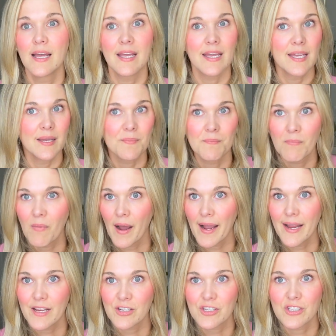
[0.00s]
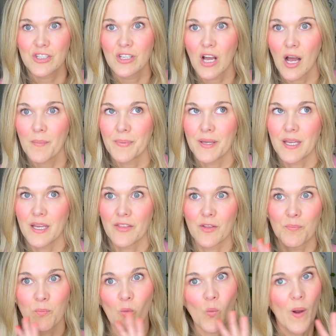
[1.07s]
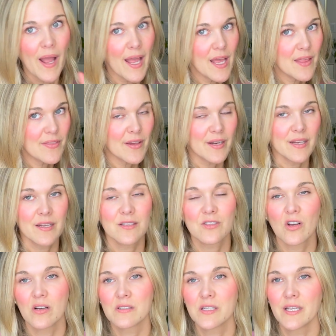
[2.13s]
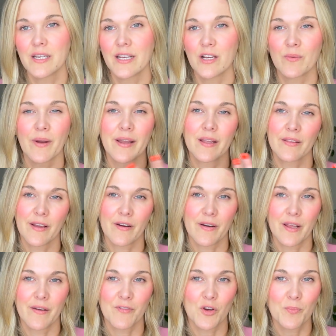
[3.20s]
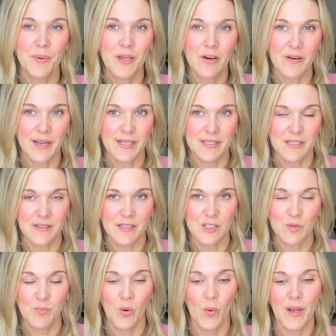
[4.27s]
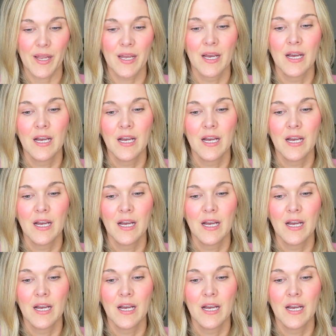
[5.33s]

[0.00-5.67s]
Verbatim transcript: It might just not be in the way that it is causing irregularity of your periods at this point.